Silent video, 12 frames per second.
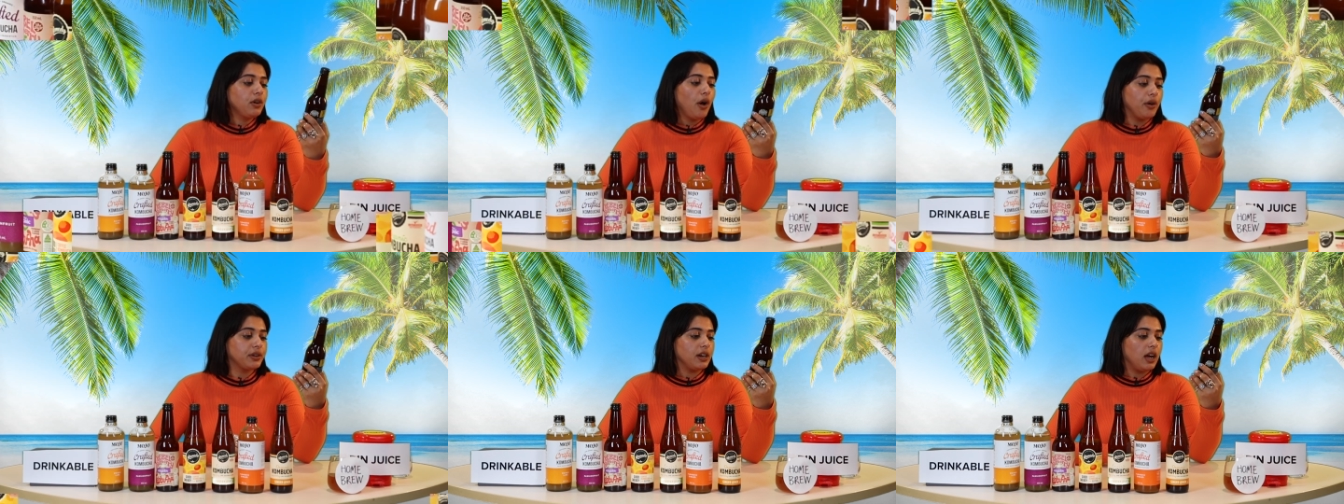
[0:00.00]

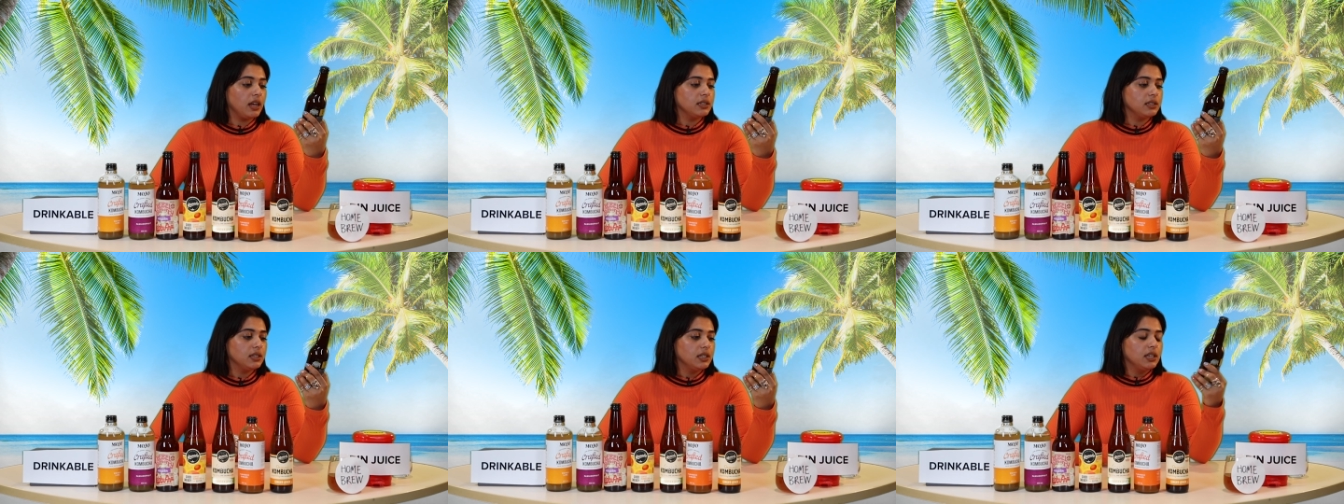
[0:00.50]
coconut.
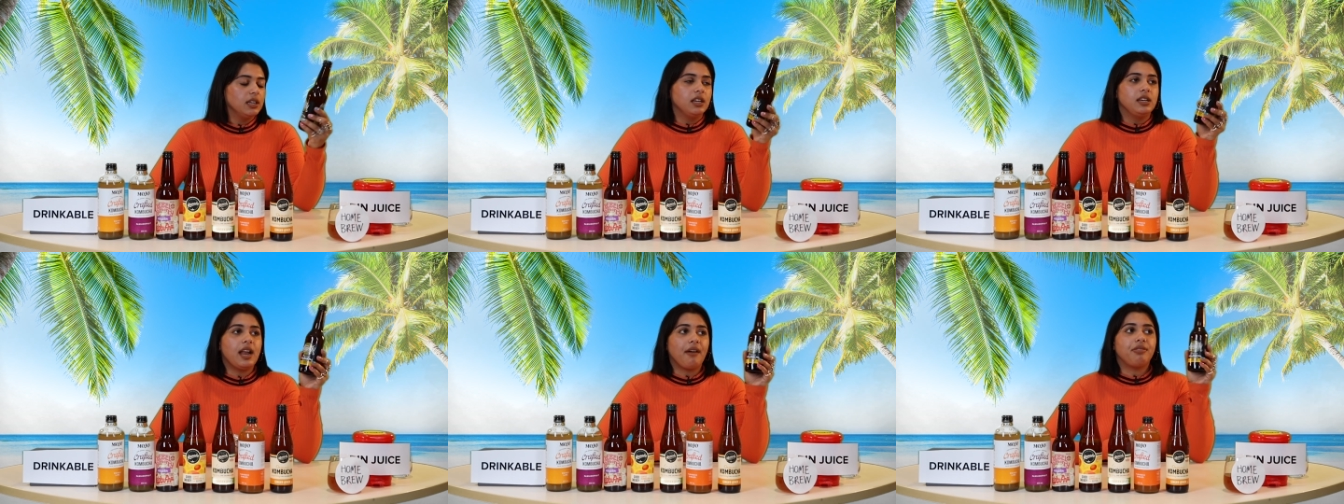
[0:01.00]

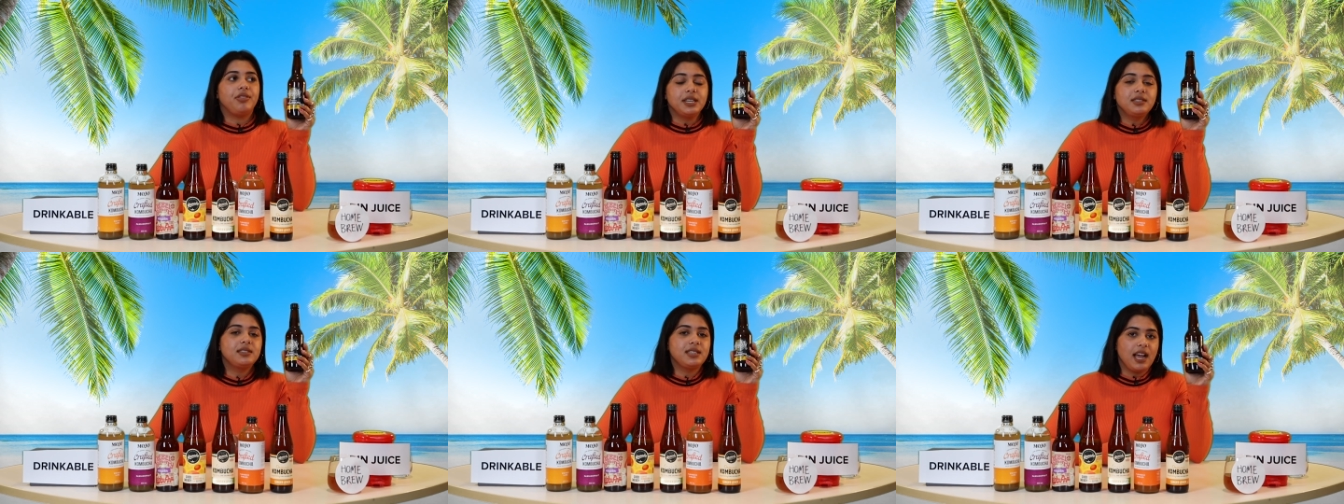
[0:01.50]
Now
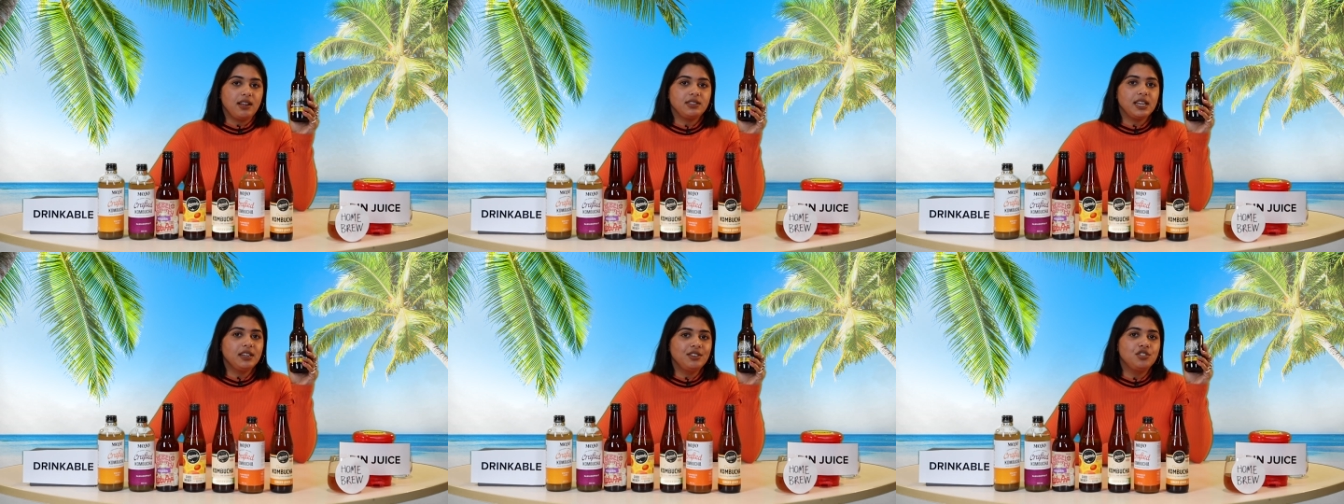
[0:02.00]
this
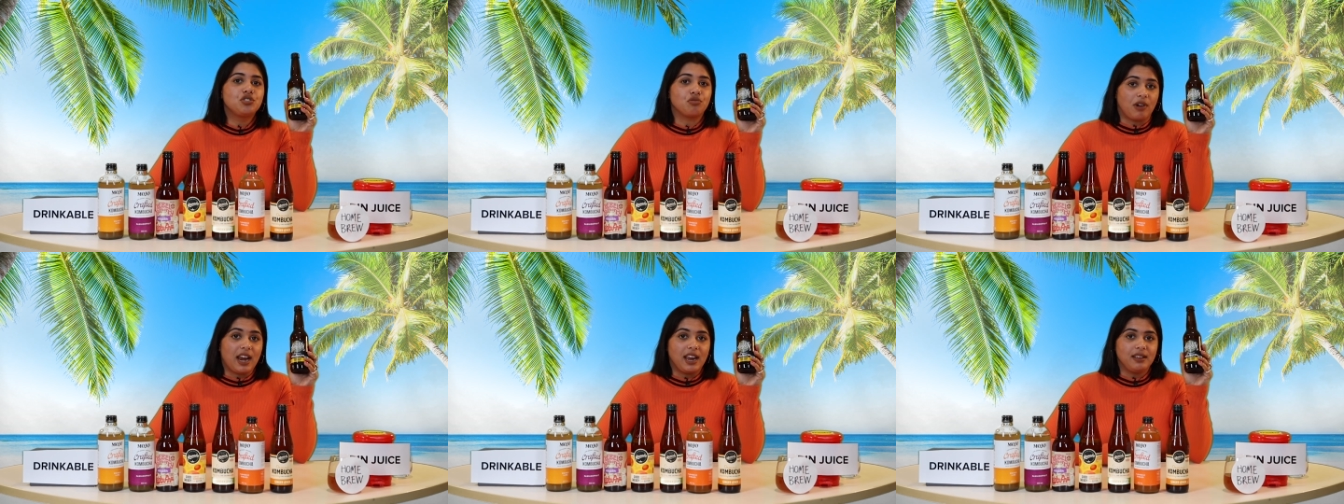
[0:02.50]
sounds like a
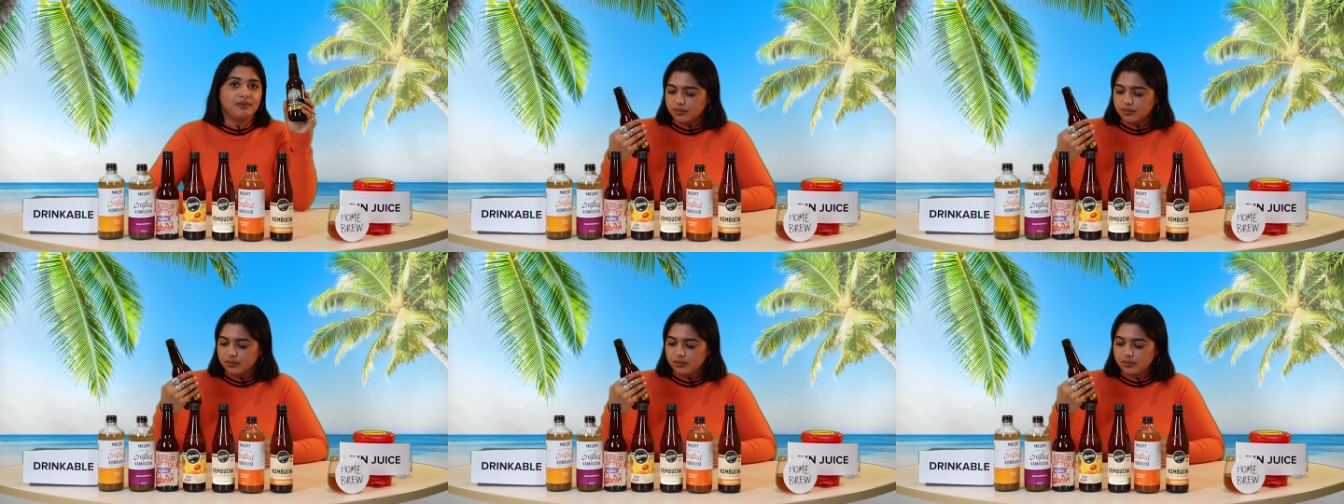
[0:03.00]

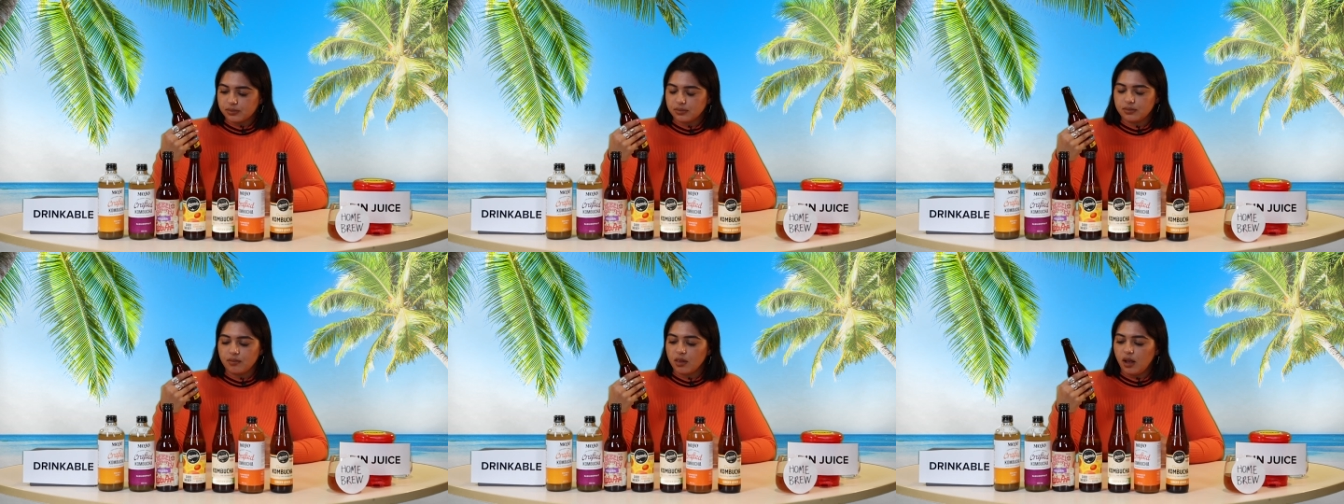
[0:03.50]
dream.
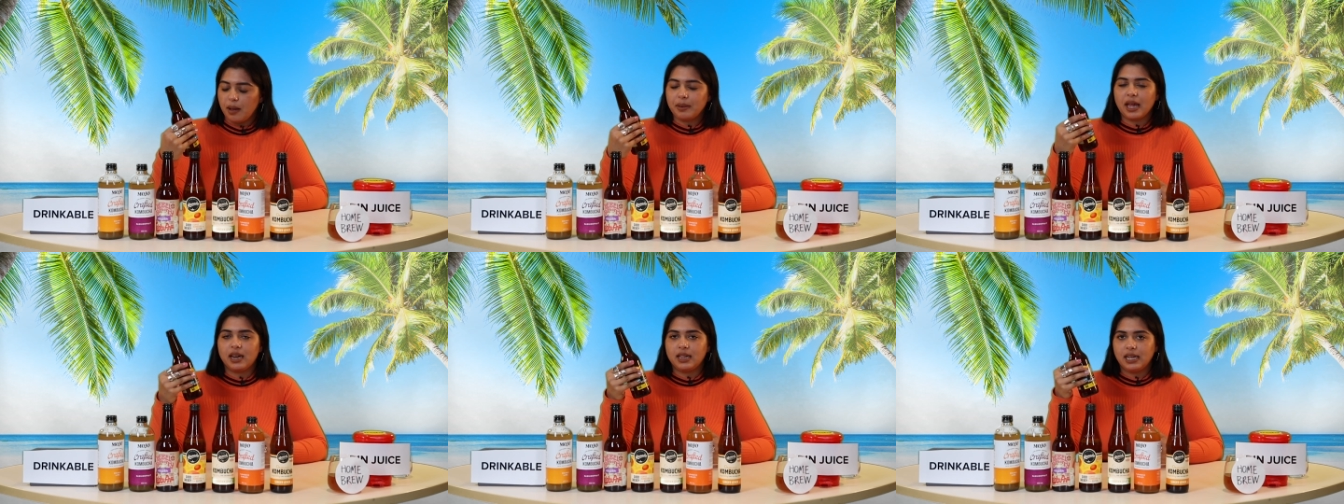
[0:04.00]
I'm
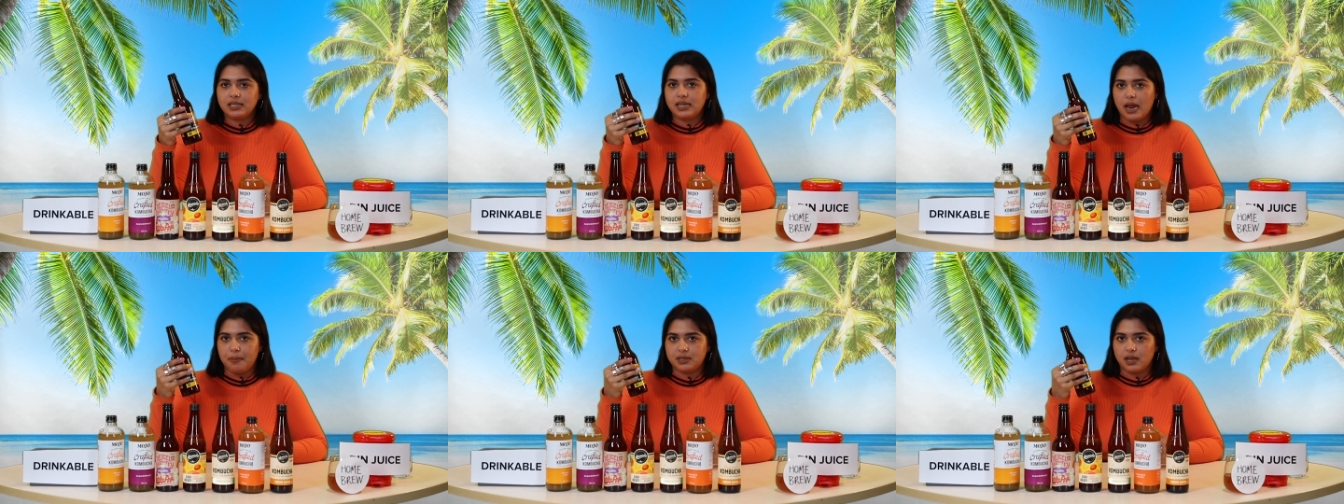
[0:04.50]
getting like
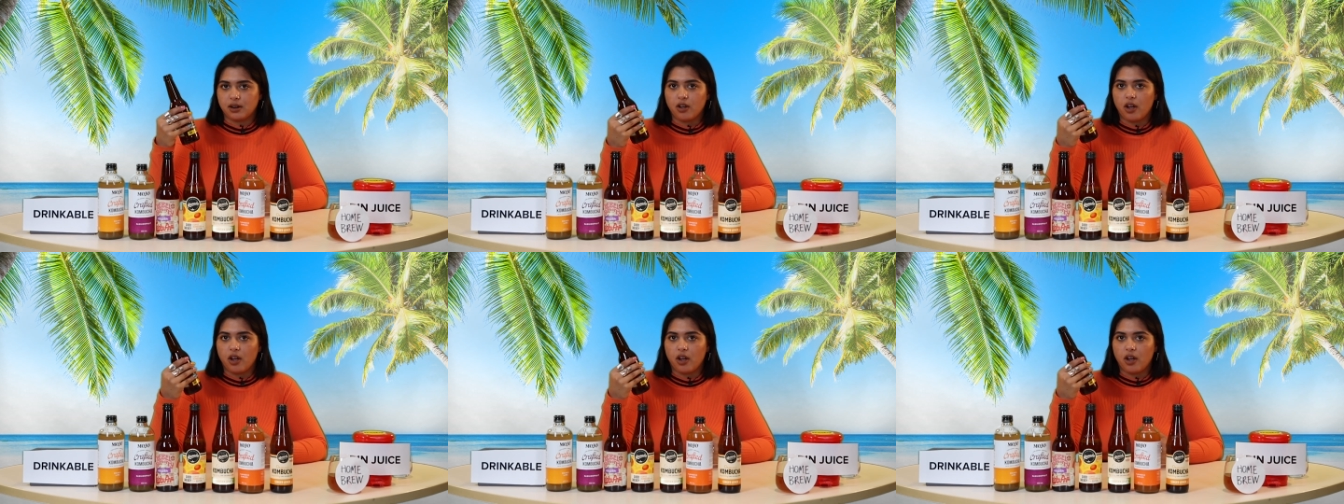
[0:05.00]
10%